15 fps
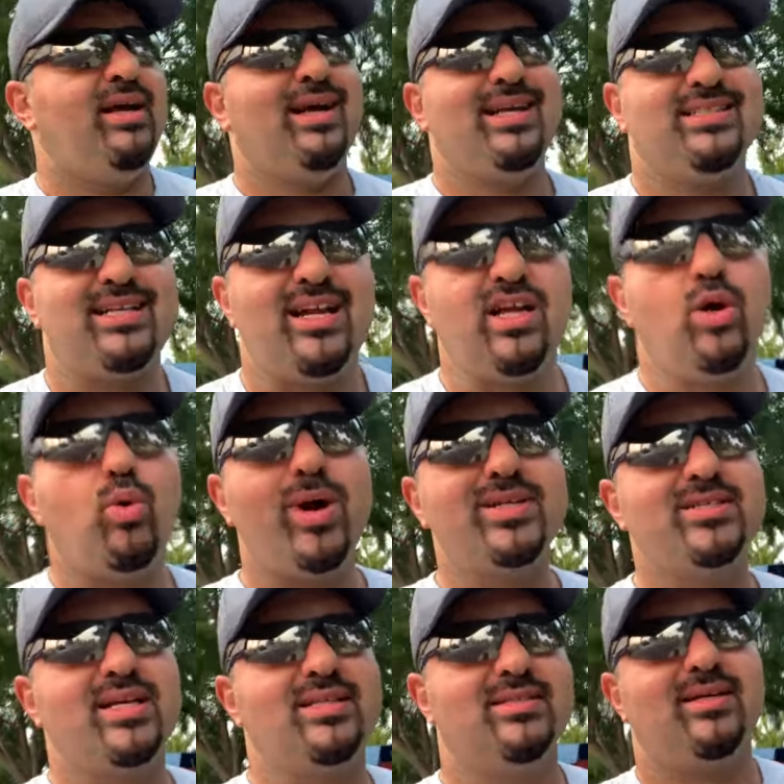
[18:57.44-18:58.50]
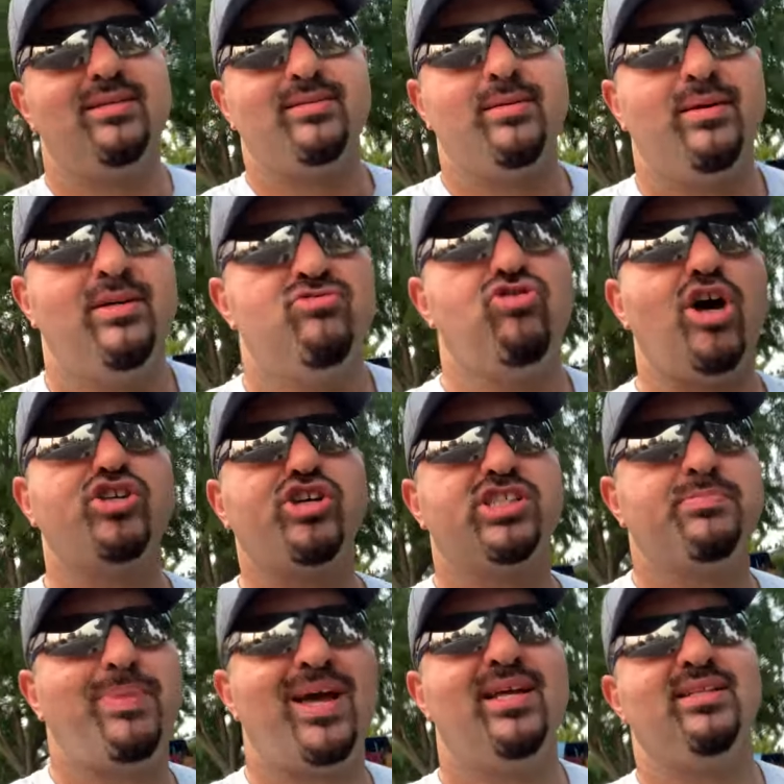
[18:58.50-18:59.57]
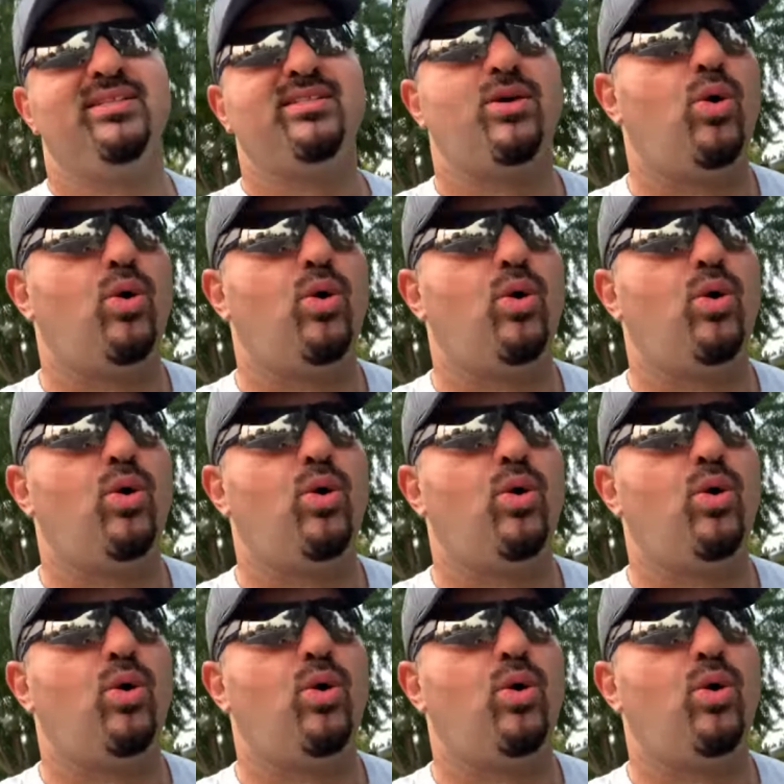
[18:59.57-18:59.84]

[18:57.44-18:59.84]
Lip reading: And it's not a coincidence that Russia spends